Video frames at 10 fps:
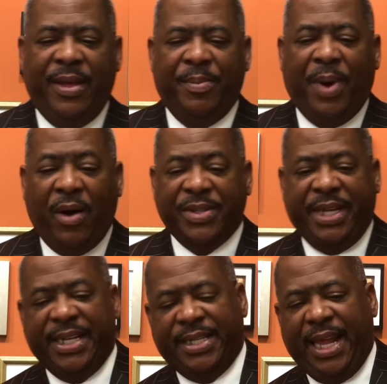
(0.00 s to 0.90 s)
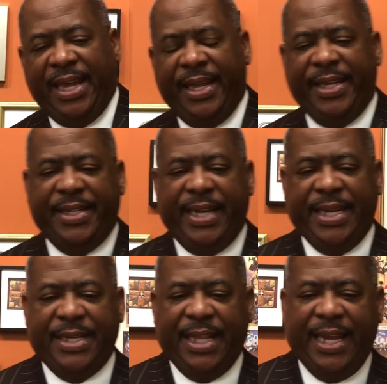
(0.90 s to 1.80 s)
Paul says it
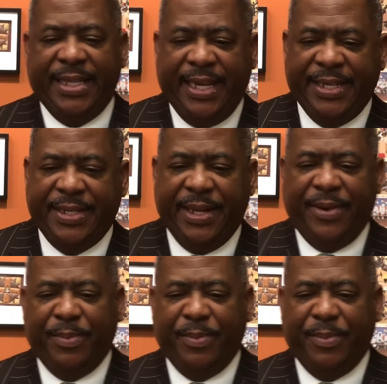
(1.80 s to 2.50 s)
like this.